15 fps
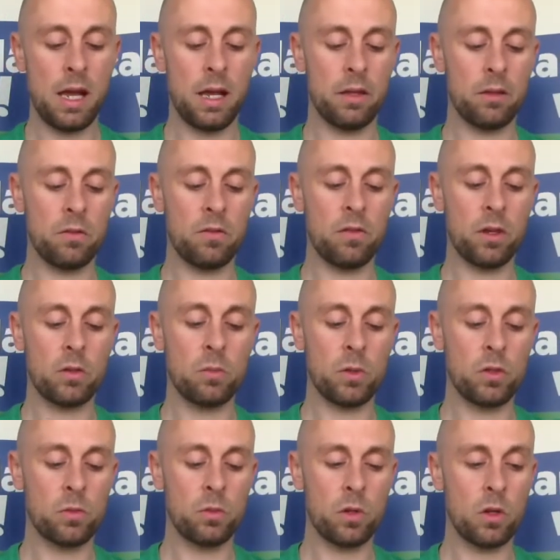and the final
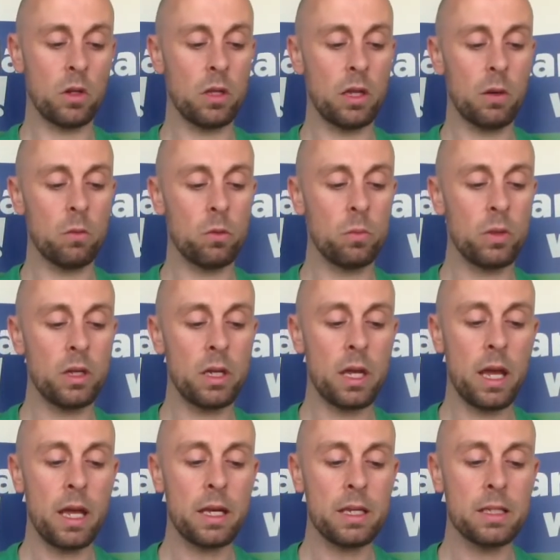measurement on there will be
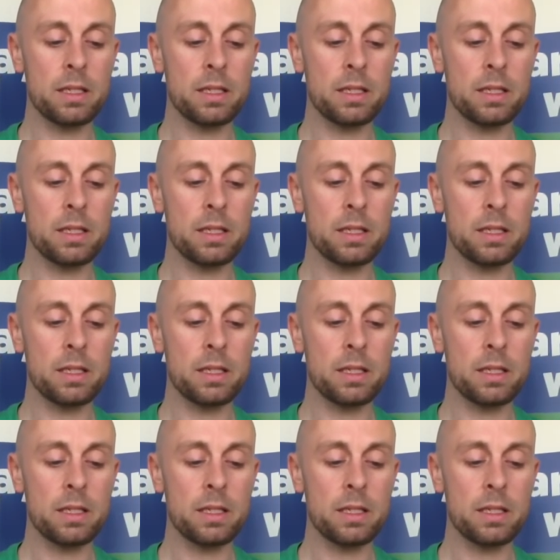a